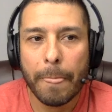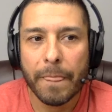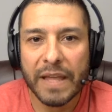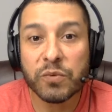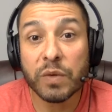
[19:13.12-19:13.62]

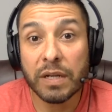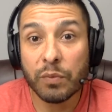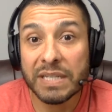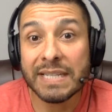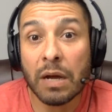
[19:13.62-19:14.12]
That's what
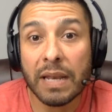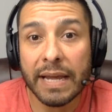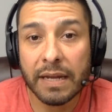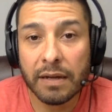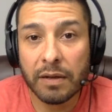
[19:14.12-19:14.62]
we sound
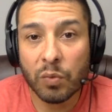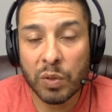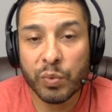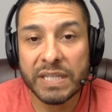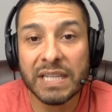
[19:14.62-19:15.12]
like
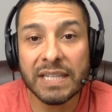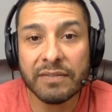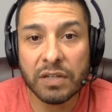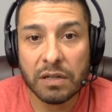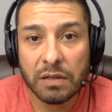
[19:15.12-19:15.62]
when we
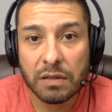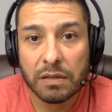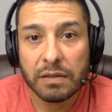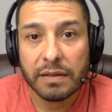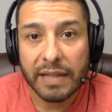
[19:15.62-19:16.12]
deliver
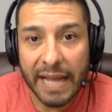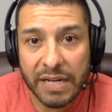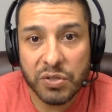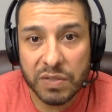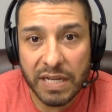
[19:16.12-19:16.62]

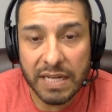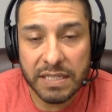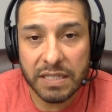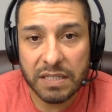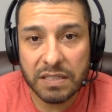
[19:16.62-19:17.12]

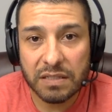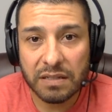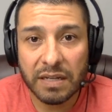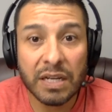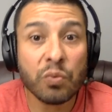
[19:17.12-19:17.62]
exercises
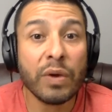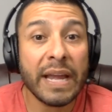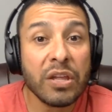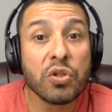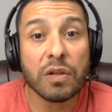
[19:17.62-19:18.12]
in
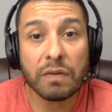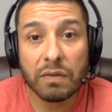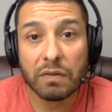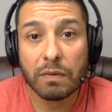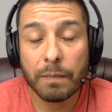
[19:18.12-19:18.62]

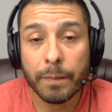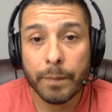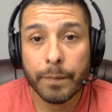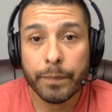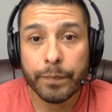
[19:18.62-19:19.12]
ranges
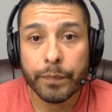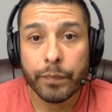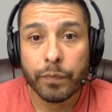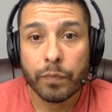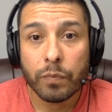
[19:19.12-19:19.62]

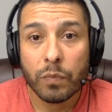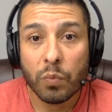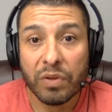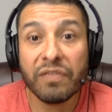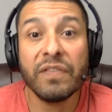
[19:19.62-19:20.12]

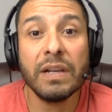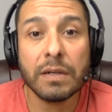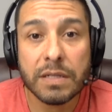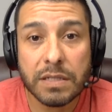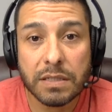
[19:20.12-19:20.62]
with
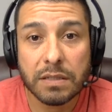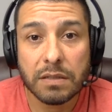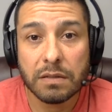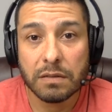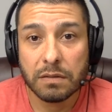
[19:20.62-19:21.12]
fillers,
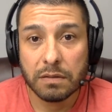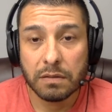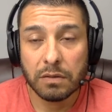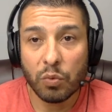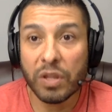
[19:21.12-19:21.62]

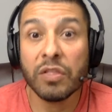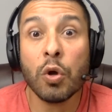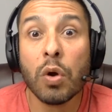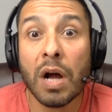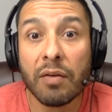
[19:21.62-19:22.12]
with
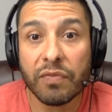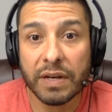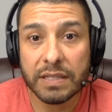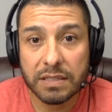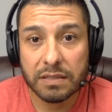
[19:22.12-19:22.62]
no
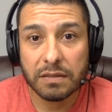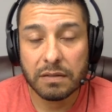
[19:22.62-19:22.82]
confidence,